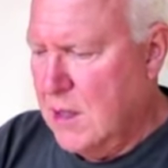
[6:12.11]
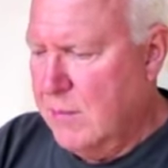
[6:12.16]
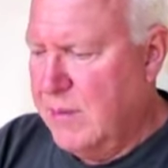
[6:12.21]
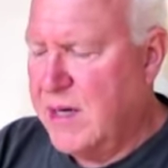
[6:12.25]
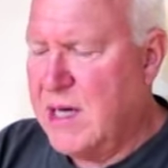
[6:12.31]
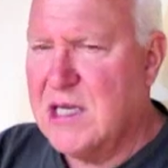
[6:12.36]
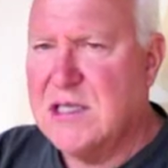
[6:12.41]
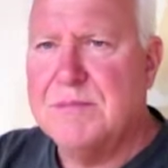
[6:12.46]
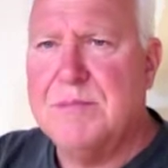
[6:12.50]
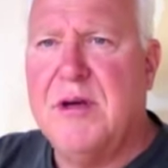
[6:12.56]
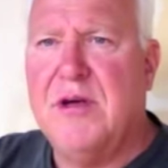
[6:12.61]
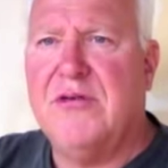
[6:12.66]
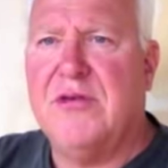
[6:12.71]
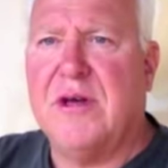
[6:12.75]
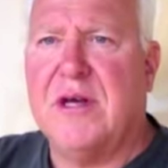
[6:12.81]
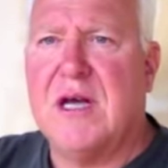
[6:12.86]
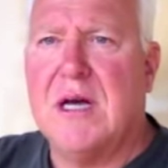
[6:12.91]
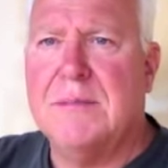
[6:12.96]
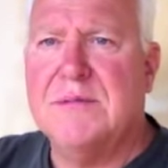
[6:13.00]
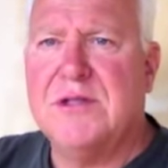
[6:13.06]
Because
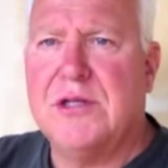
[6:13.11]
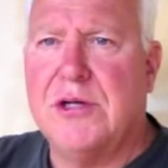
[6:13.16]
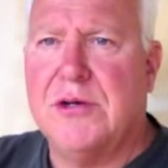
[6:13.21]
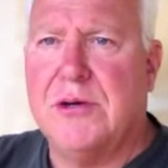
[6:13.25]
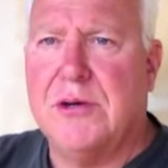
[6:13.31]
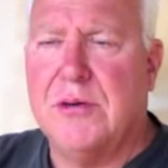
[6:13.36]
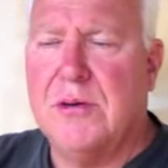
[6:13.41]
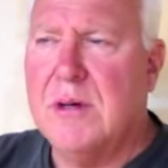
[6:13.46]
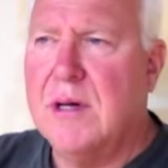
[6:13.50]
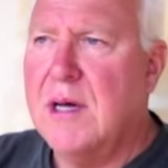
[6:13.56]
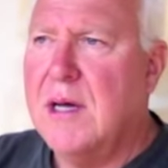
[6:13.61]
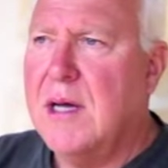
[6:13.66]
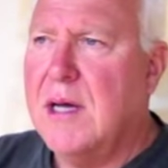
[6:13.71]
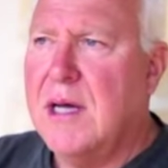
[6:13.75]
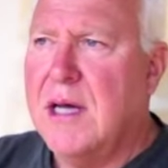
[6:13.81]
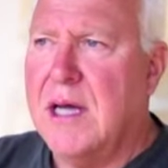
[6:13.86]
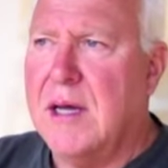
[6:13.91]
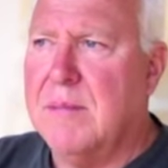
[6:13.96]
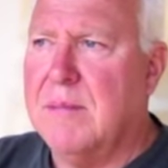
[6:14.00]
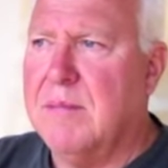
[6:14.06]
music comes to you
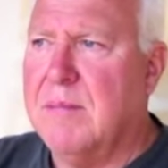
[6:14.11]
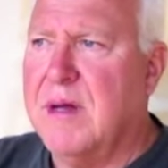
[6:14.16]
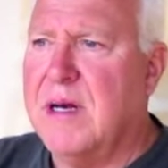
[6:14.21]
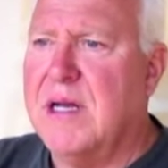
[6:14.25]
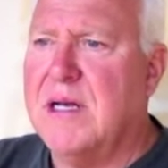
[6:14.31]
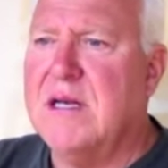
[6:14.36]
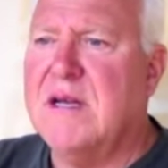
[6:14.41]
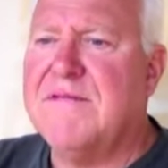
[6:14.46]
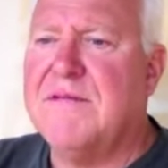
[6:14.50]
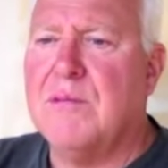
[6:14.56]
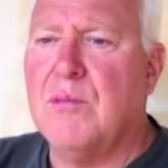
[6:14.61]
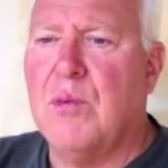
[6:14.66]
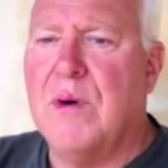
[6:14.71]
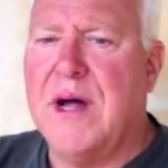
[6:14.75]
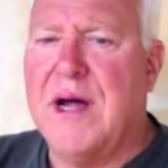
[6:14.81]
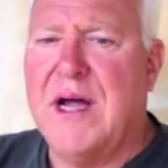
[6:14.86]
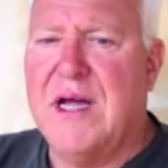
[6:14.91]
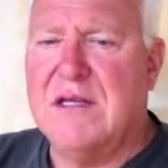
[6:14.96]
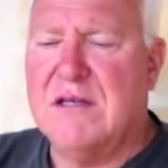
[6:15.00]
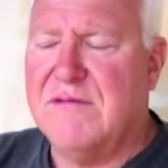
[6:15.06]
in many different
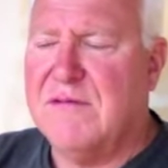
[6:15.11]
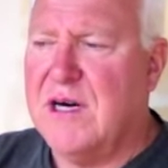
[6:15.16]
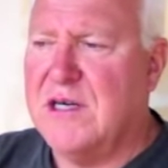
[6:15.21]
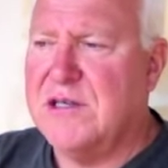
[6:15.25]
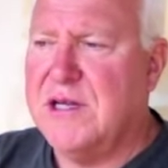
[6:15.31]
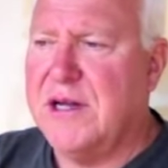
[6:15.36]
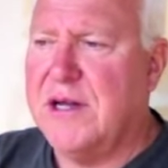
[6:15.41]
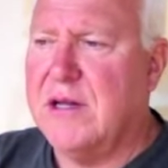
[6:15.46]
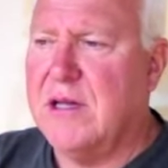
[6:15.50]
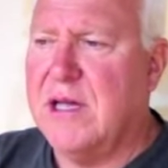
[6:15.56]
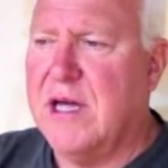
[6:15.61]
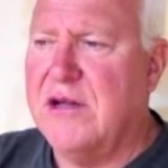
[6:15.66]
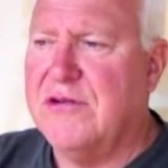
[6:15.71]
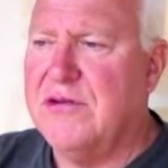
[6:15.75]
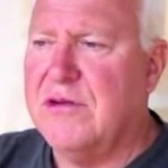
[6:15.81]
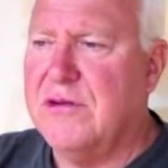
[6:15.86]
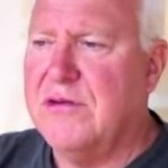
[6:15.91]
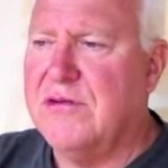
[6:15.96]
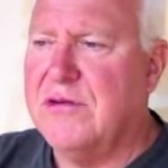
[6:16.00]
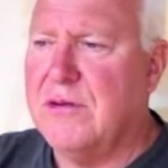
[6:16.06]
ways of
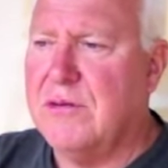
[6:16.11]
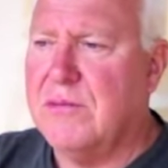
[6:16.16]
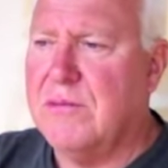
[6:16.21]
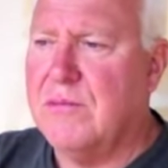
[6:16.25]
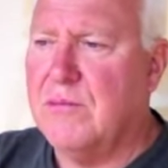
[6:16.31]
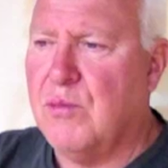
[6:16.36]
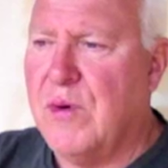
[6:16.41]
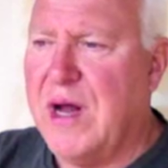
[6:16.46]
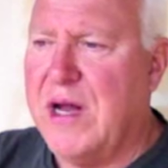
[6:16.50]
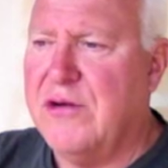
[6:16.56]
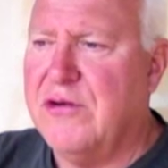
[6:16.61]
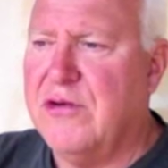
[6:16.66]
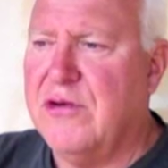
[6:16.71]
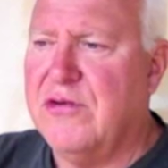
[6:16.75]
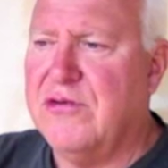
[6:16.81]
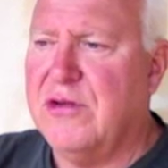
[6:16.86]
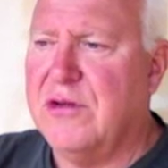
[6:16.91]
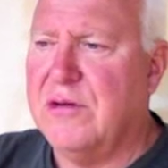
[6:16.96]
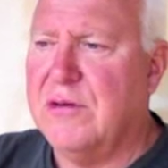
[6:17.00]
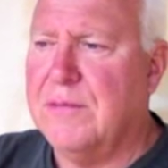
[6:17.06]
articulations and
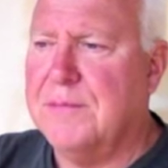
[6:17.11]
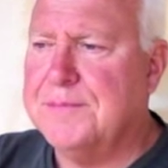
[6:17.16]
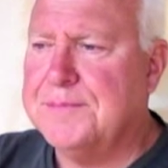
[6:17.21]
ranges and